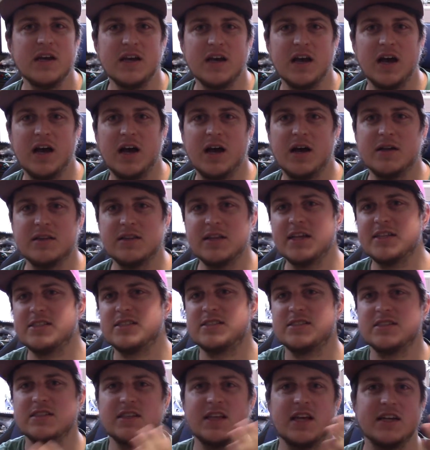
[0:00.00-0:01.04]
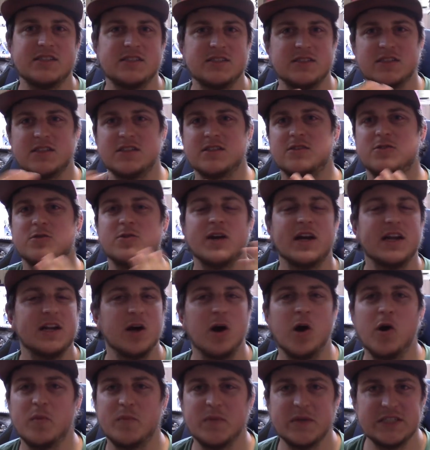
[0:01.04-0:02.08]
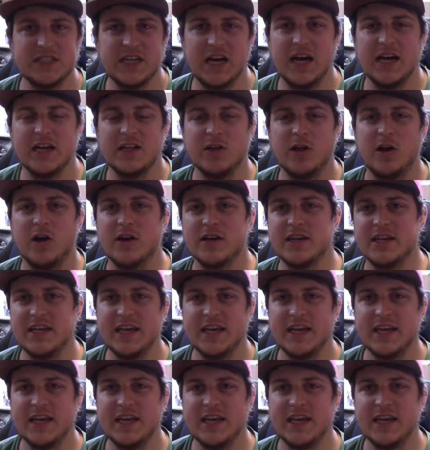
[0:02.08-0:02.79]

Uh, let's let's create an open dialogue.